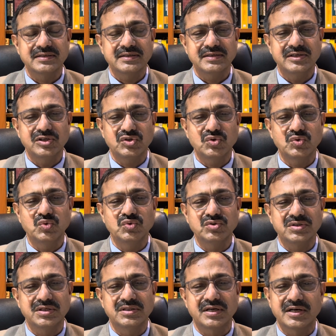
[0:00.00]
issues
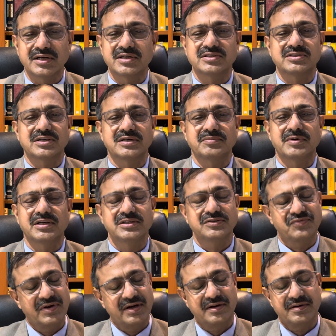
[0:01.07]
in the written statement is felt.